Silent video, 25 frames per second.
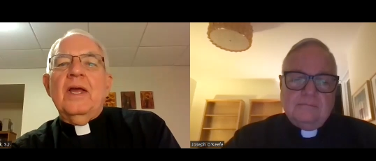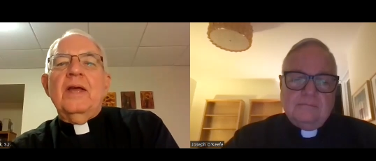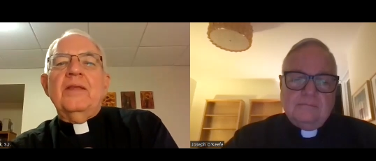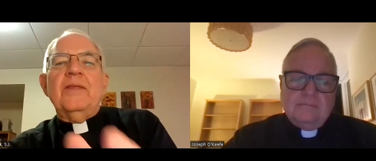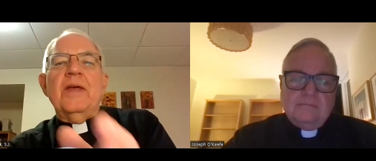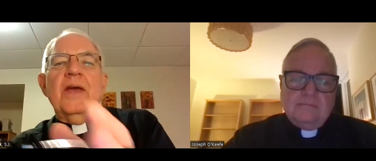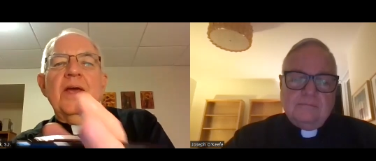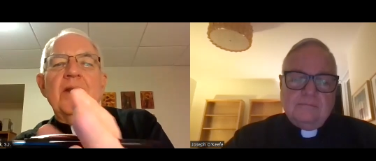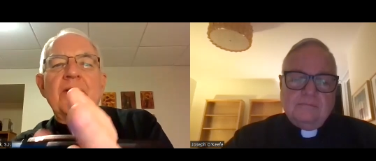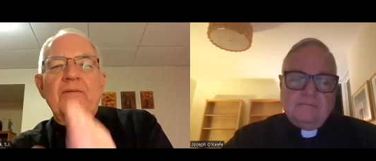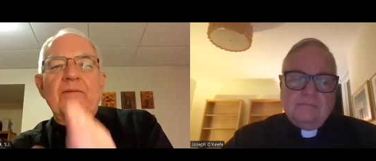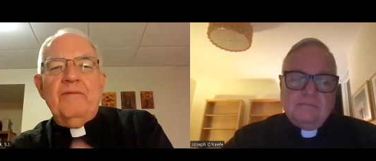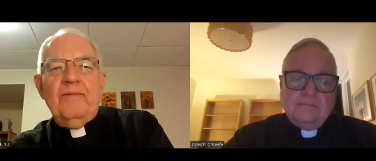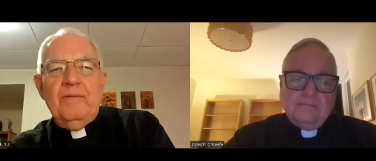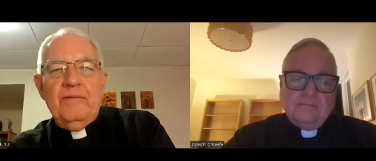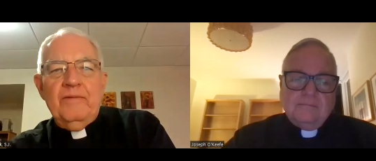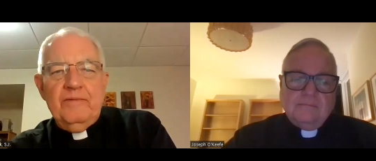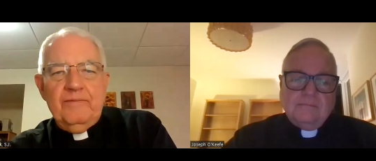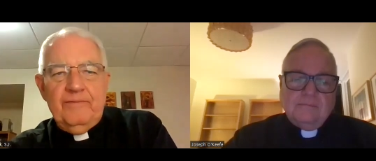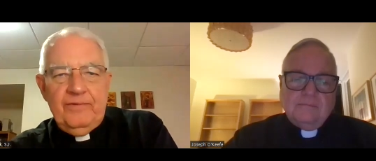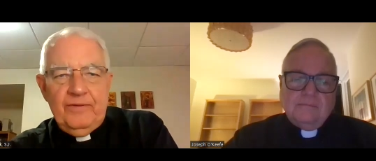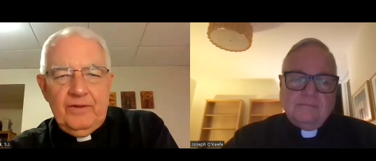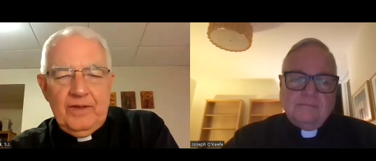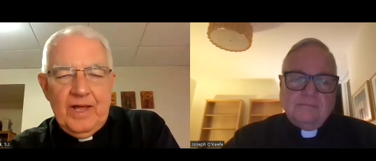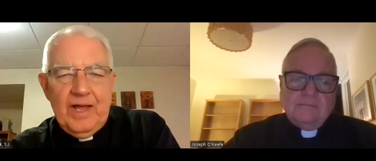Speaker 1: and then
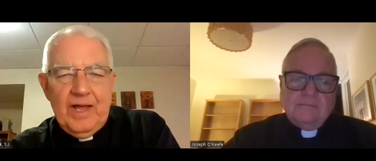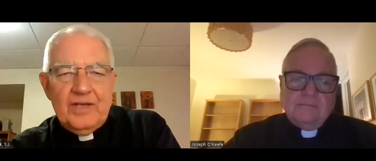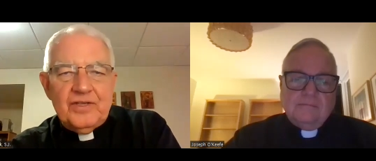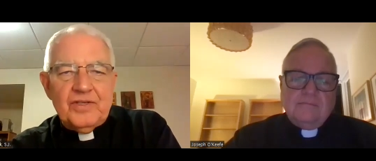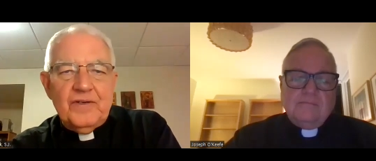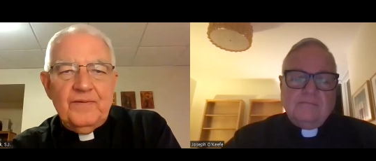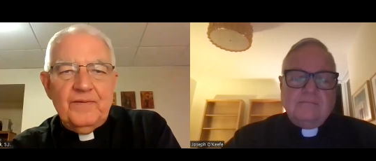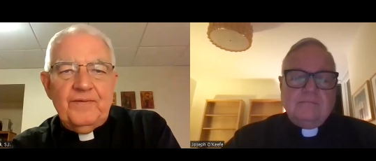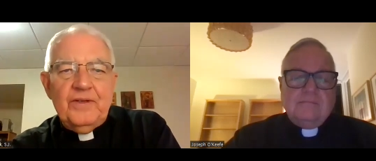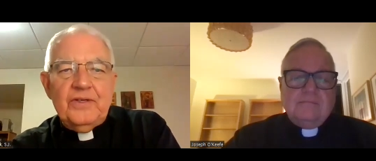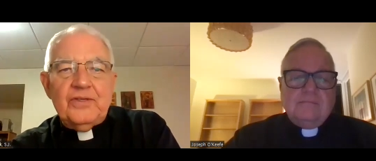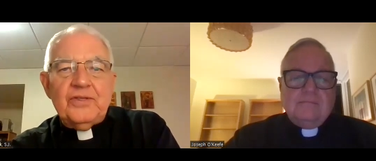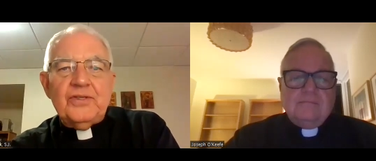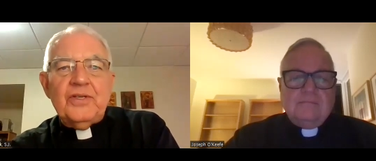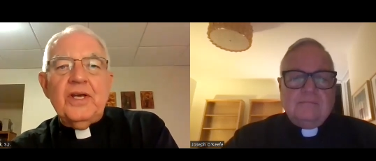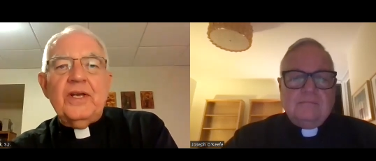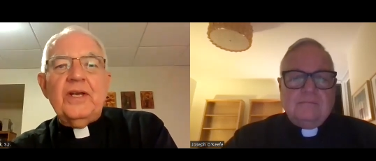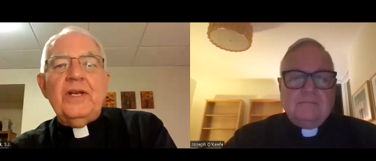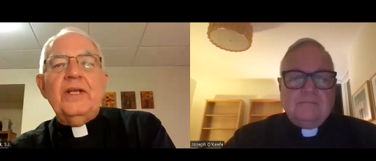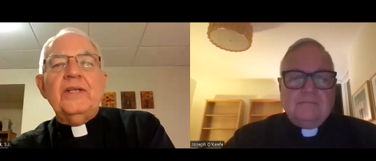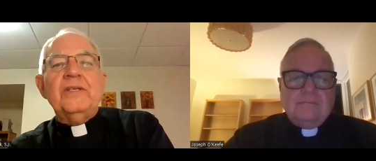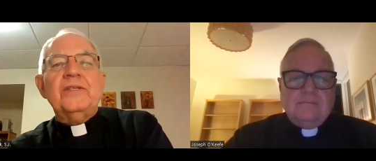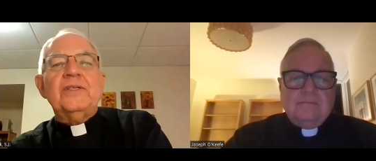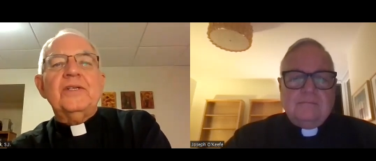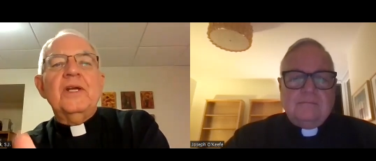philosophy
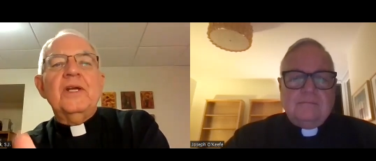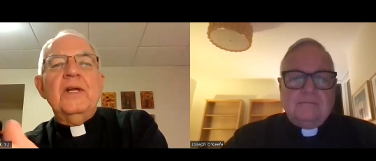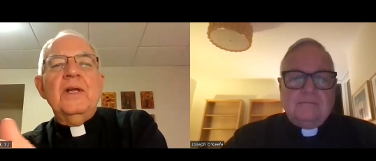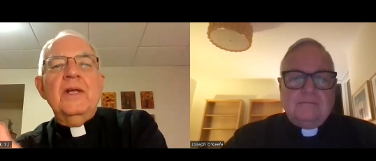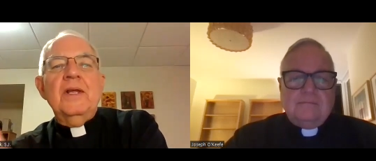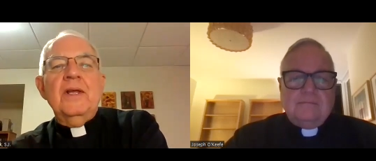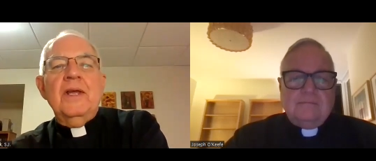studies,